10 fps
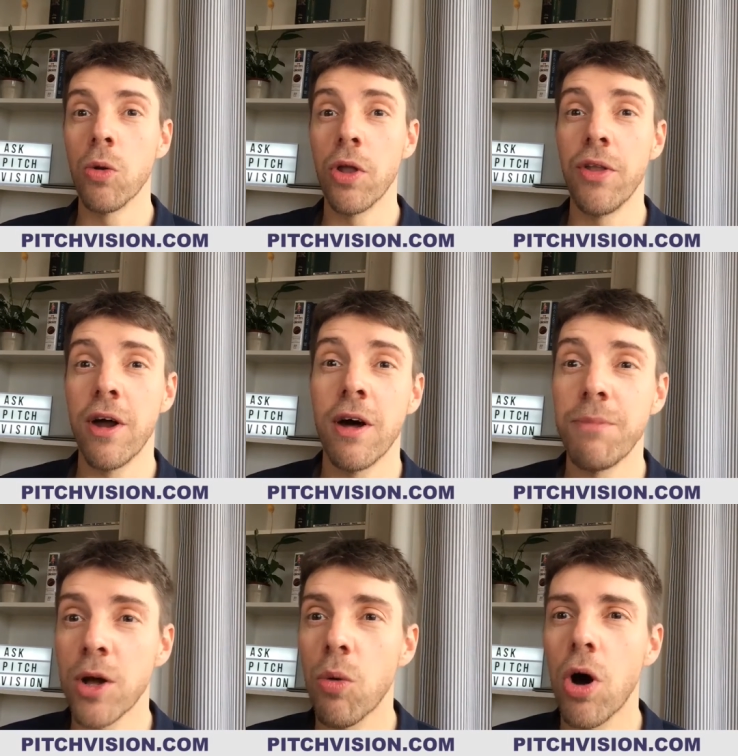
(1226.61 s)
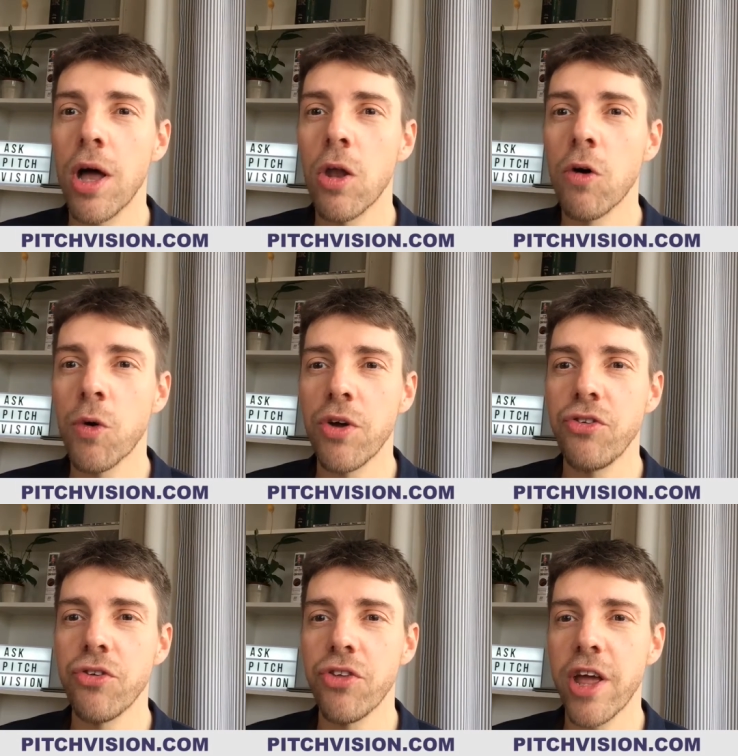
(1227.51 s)
although there have been quite a lot of
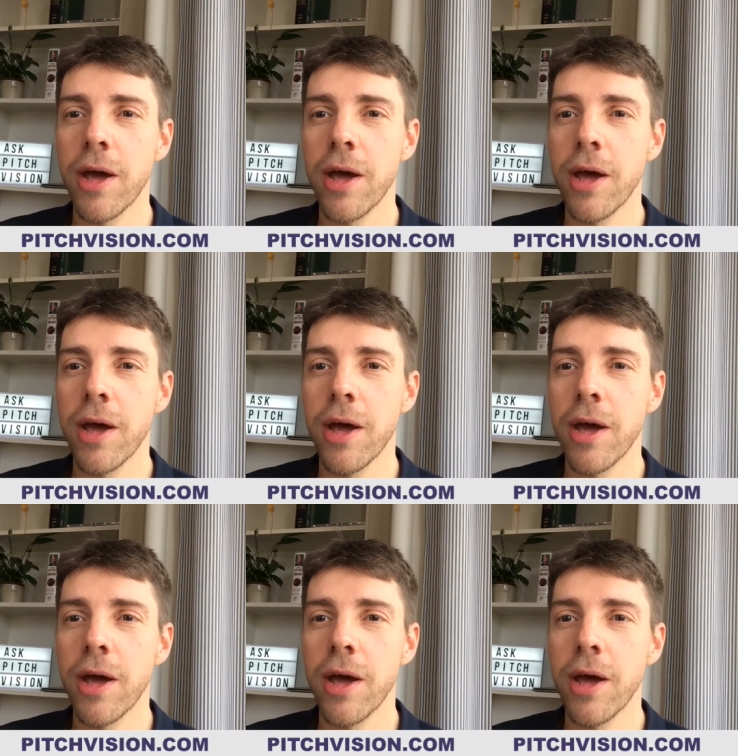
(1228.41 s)
questions